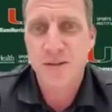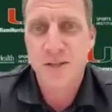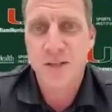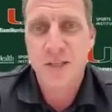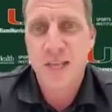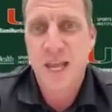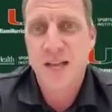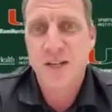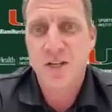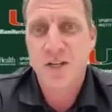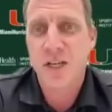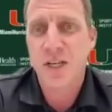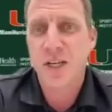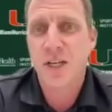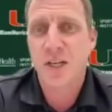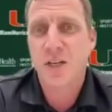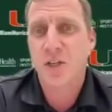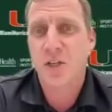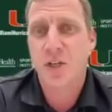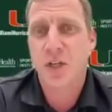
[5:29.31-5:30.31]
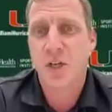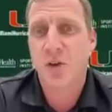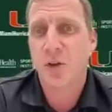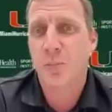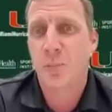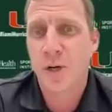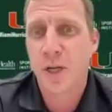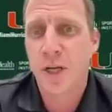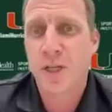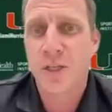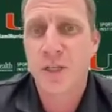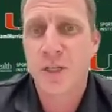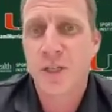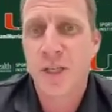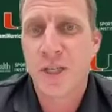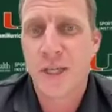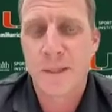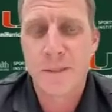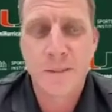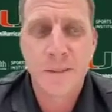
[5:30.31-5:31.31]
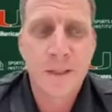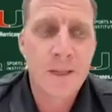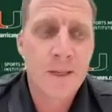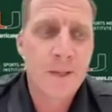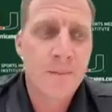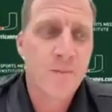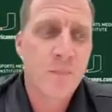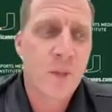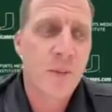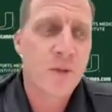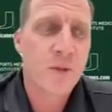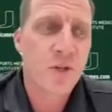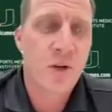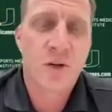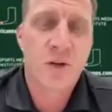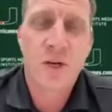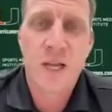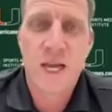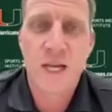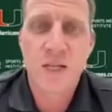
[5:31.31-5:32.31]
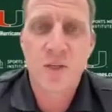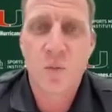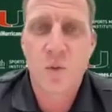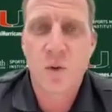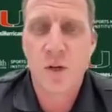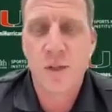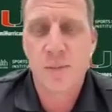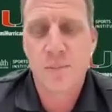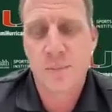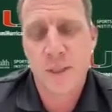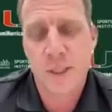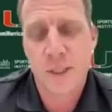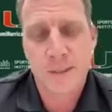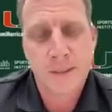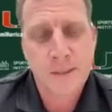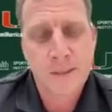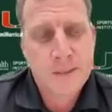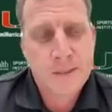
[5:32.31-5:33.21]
the stat sheet isn't going to show the production that maybe certain guys want, but